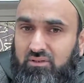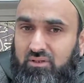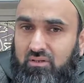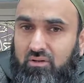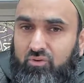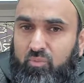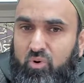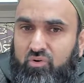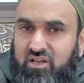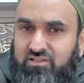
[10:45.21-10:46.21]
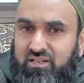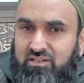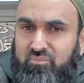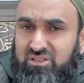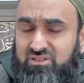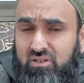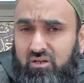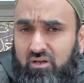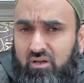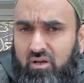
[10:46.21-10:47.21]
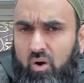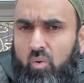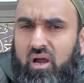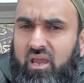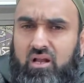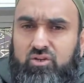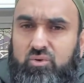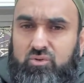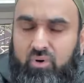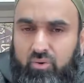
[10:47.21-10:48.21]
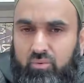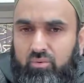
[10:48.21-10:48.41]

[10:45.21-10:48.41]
That we procrastinate means, oh, okay, I'll do it tomorrow.